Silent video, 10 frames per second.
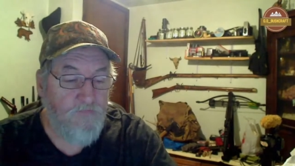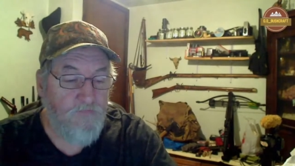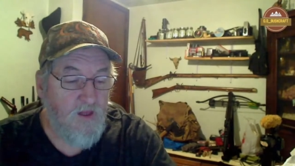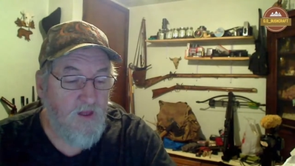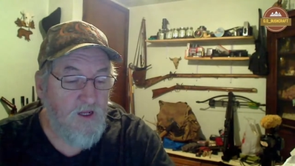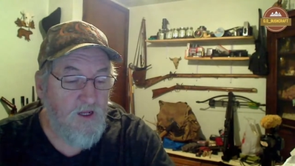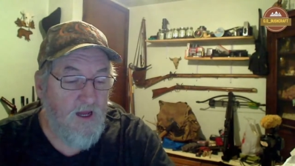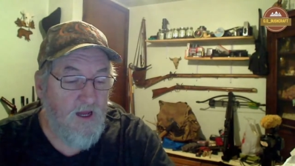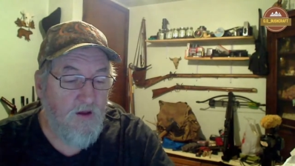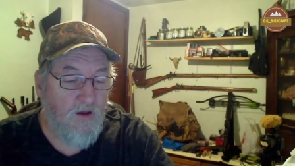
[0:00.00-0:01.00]
And you get
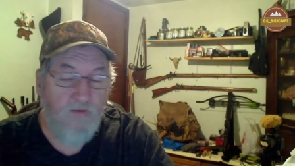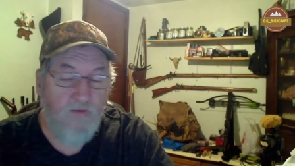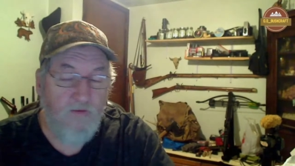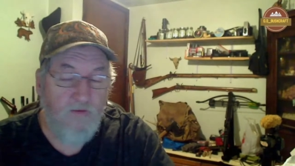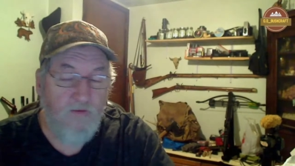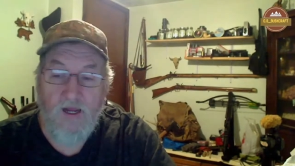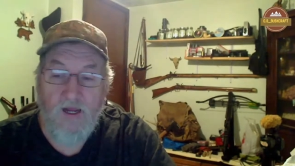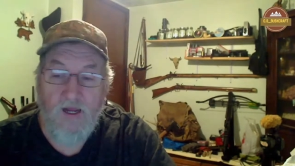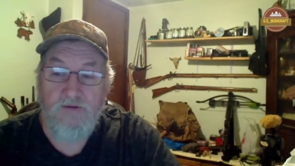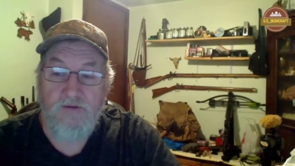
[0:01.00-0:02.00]
out on thick enough
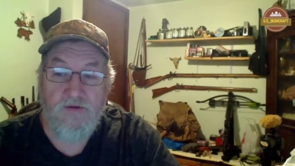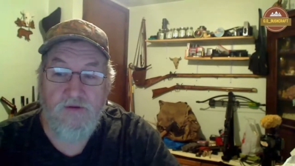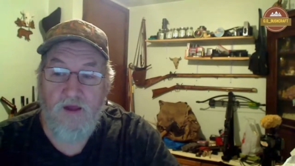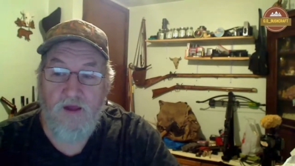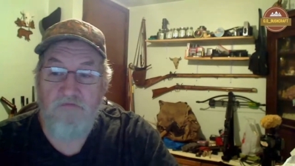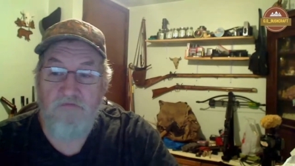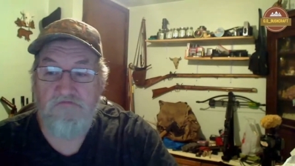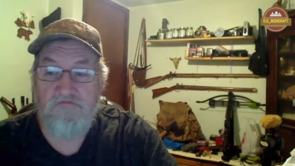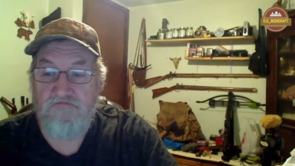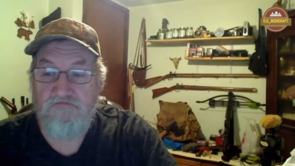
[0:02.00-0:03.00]
ice, it's like
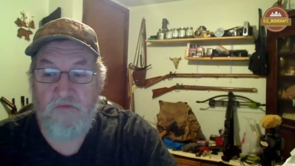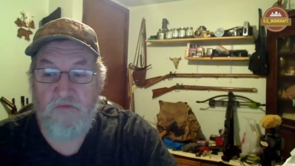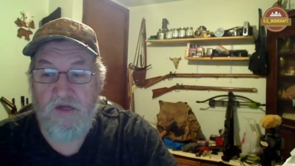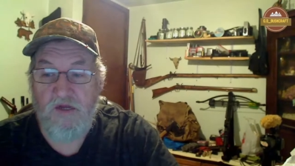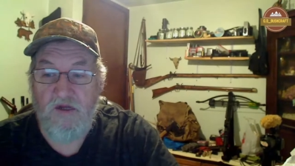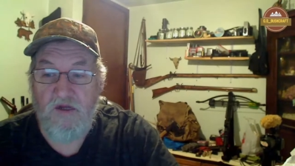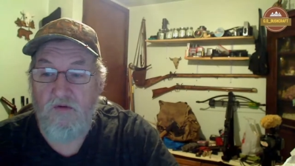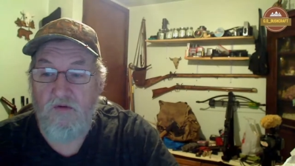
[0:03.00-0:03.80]
no big deal.